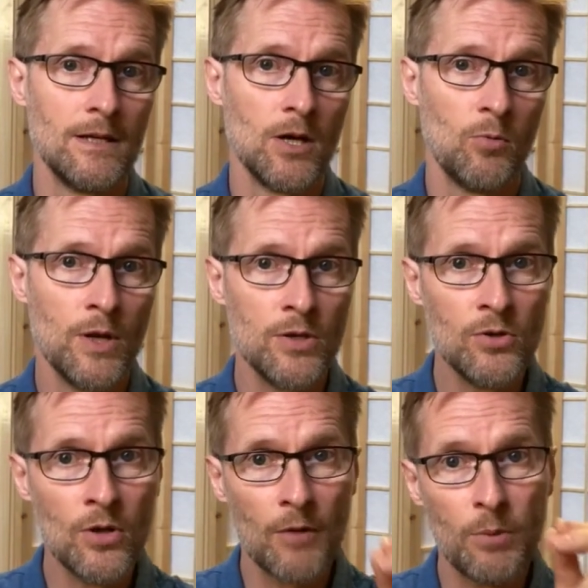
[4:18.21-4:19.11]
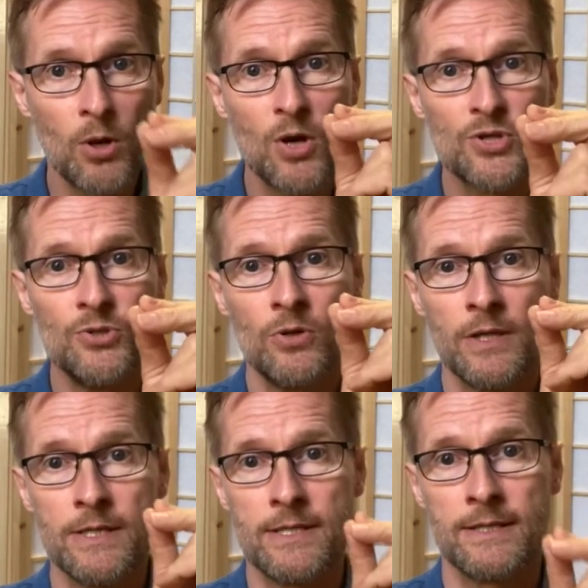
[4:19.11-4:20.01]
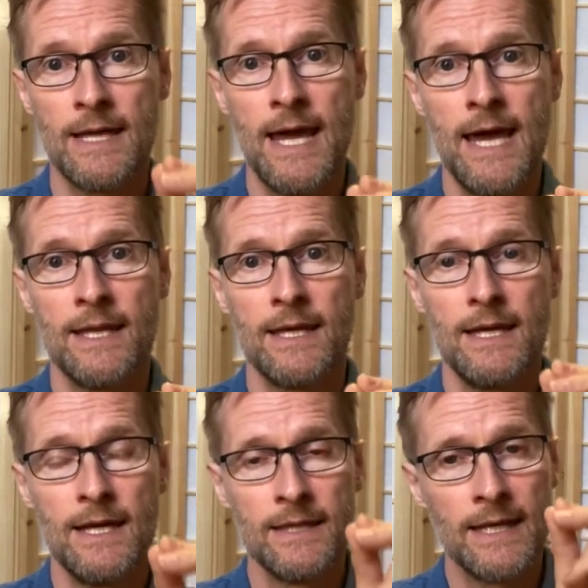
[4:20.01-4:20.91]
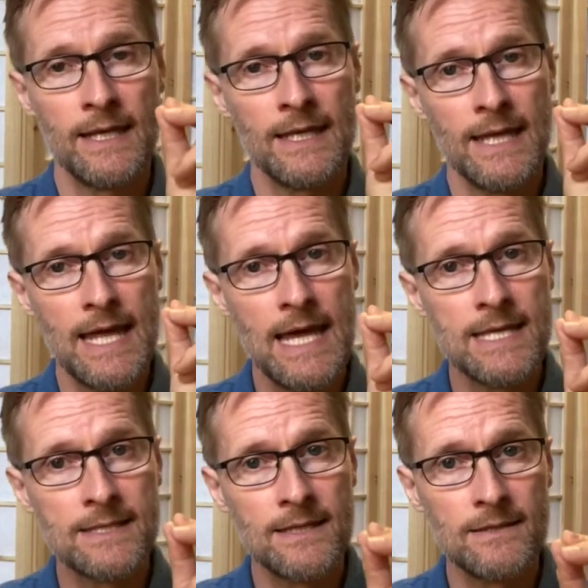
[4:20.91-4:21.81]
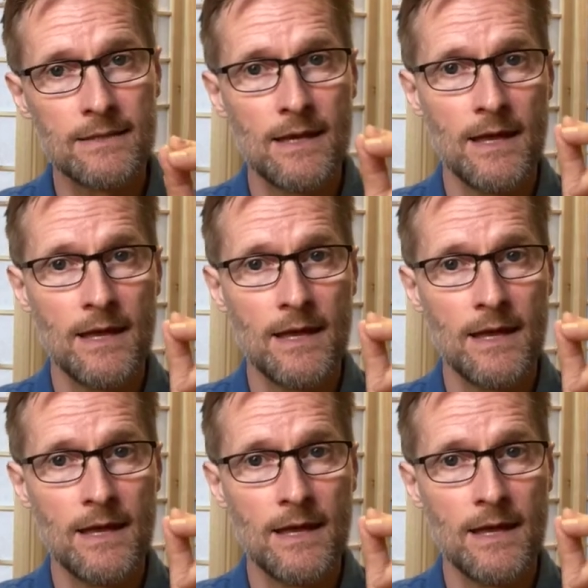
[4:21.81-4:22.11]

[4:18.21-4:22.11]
When you know, because you understand that in essence,